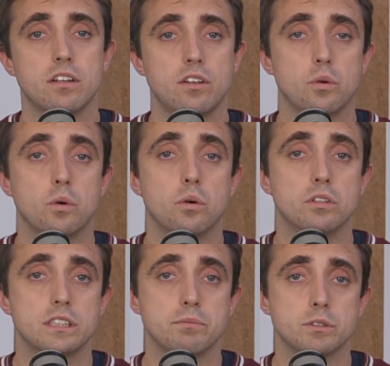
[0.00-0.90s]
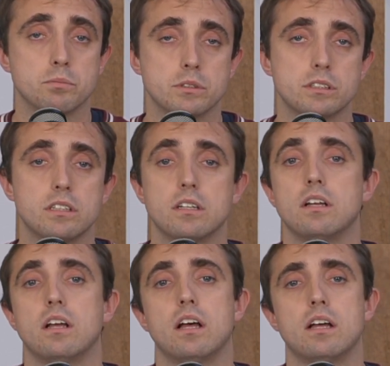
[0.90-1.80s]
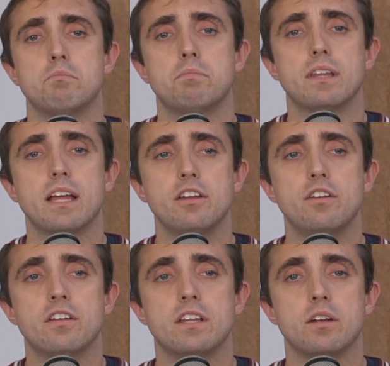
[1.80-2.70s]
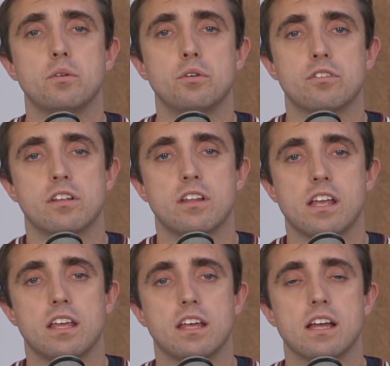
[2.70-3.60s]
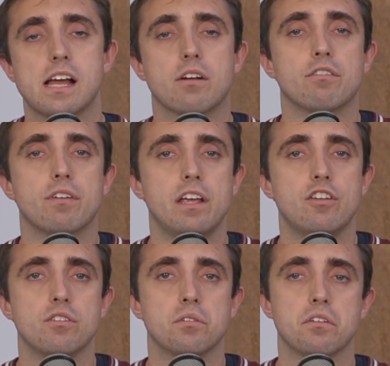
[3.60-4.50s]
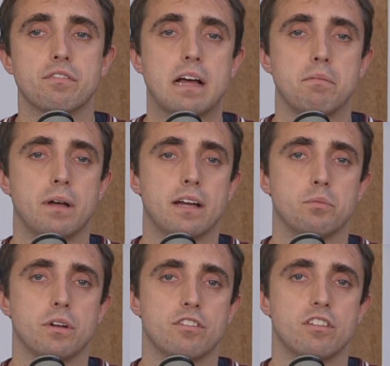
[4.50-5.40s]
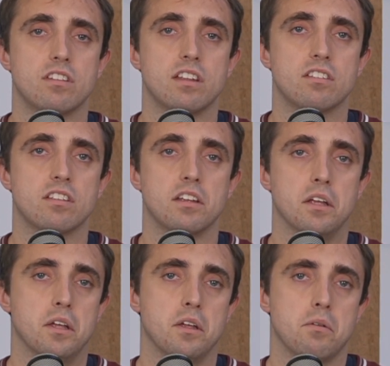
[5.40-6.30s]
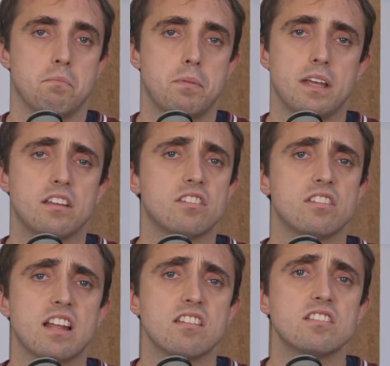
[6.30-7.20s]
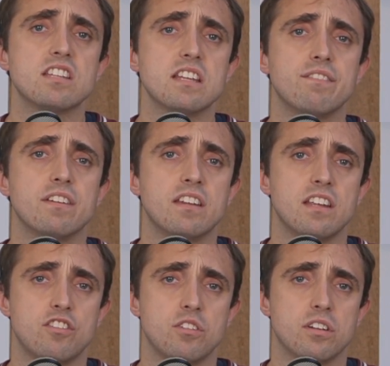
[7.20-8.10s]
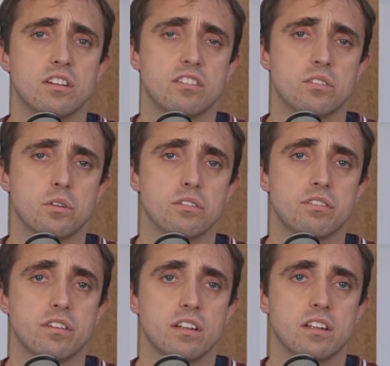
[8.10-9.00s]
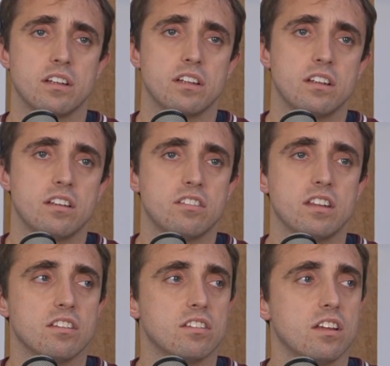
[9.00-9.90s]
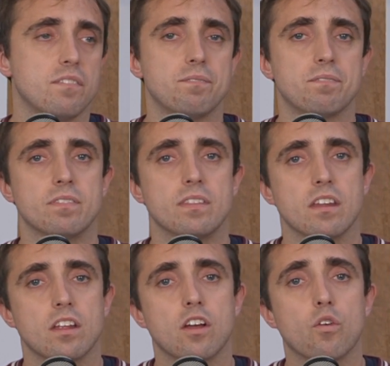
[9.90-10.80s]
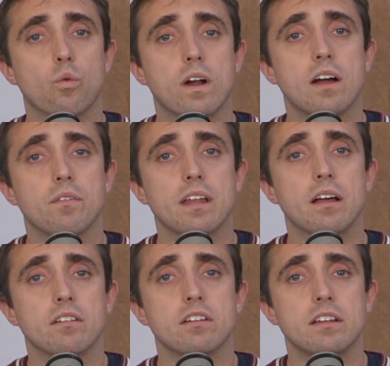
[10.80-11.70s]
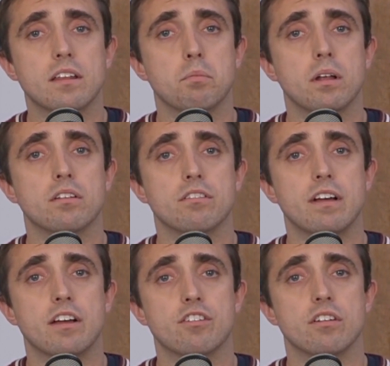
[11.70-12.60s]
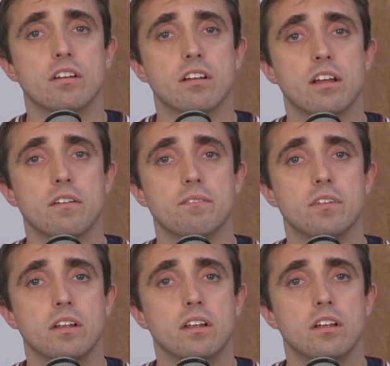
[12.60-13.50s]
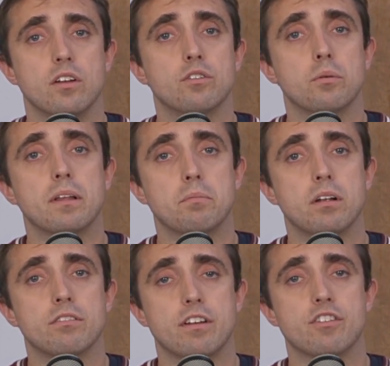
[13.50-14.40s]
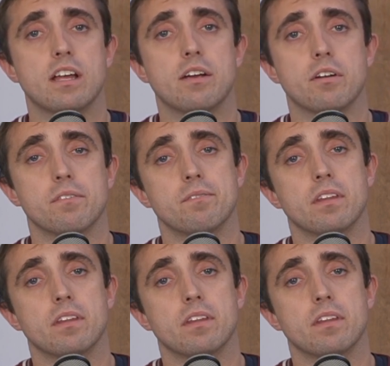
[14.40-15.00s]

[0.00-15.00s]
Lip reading: your symptoms. But then you can then also then get aggravation of the fat pad, which is this big sensitive tissue that sort of sits around that, underneath that plantar fascia, on top of that plantar fascia area.